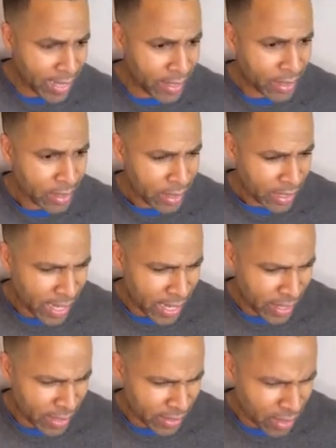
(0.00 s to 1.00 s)
it,
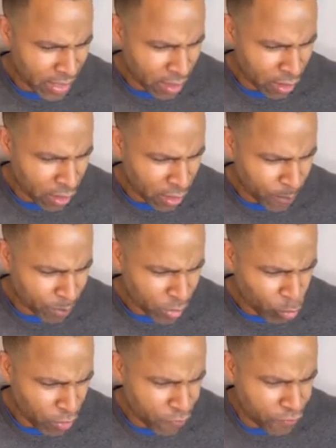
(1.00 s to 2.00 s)
it um
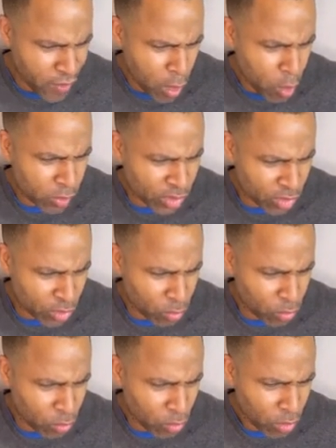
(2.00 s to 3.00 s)
reveals to
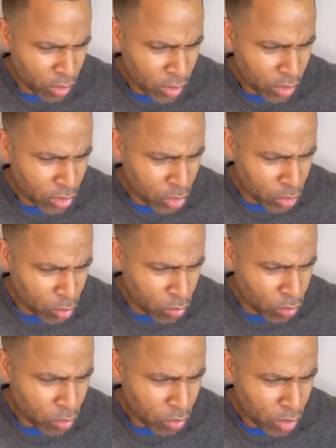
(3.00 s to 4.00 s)
you,
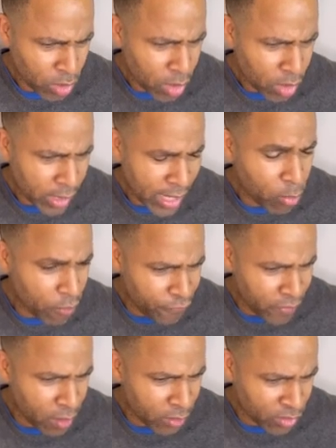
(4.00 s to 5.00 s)
it reveals
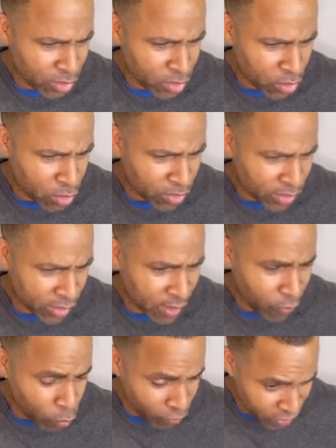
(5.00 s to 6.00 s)
to yourself
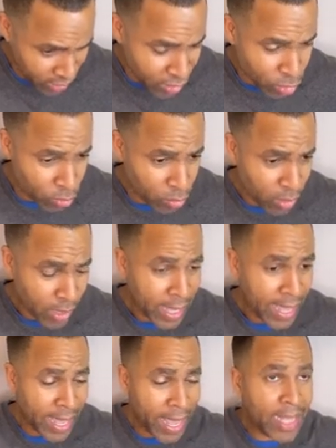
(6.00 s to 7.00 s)
within you
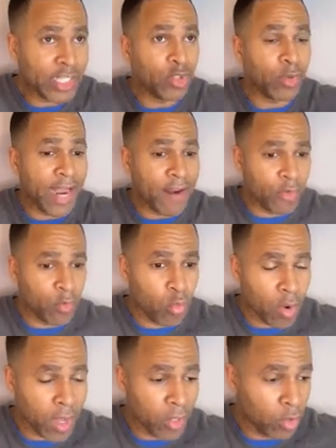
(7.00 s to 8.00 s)
and to everyone
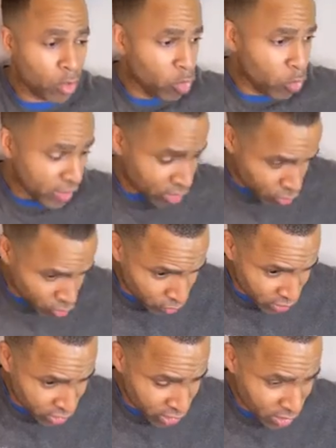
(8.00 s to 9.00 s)
who is a
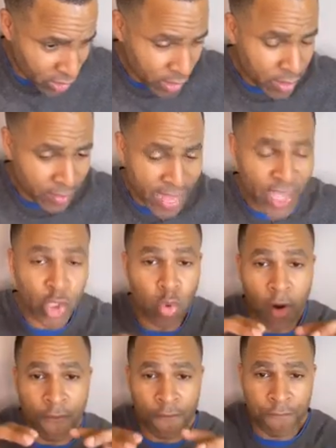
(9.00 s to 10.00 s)
Christian that you are
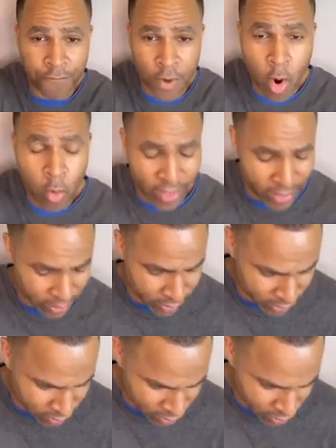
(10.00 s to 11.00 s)
focused.
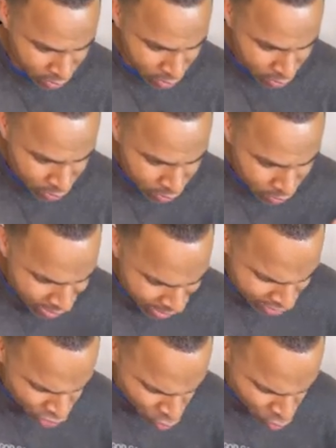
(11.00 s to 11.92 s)
That's the will of